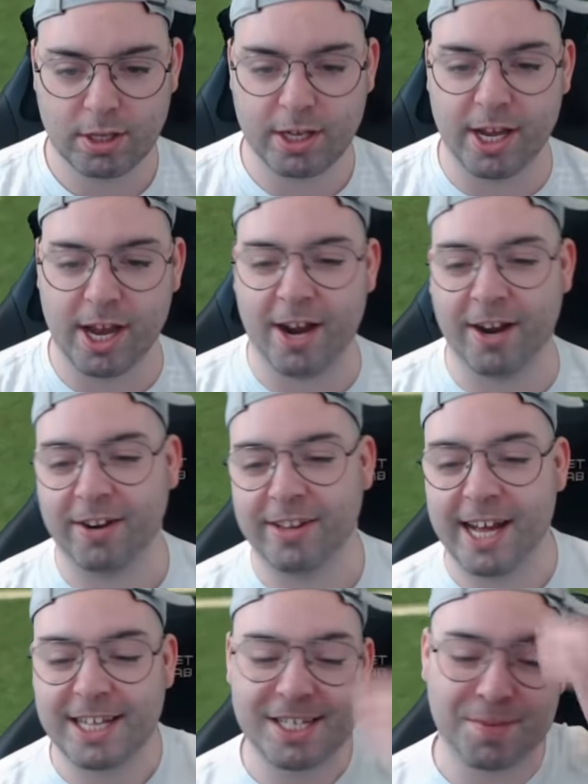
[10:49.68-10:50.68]
Yo,
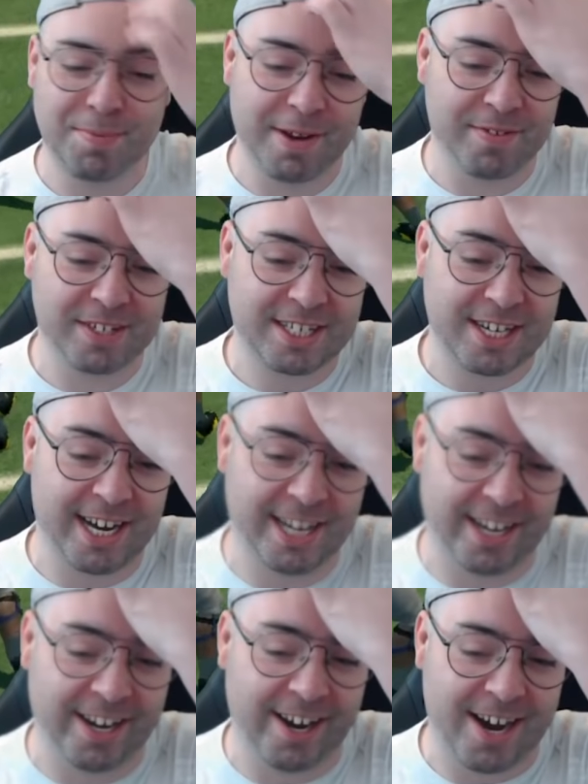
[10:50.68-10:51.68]
that spin was kind
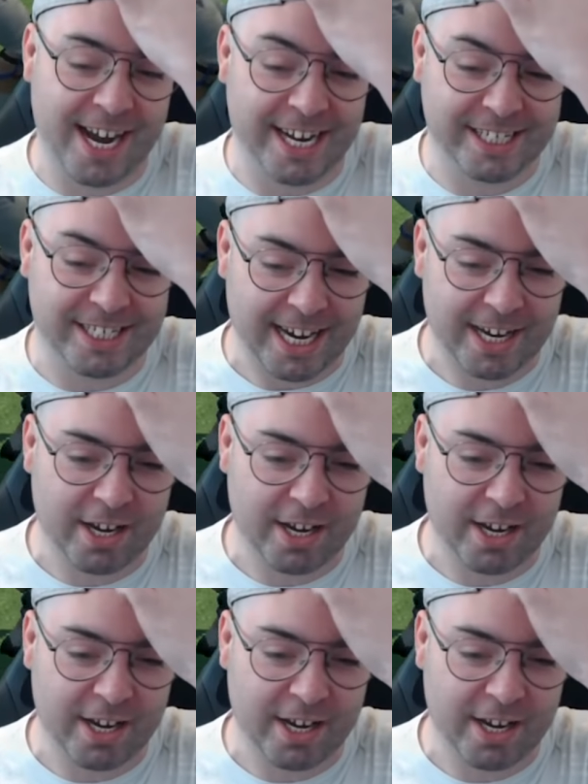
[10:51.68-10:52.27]
of nice. I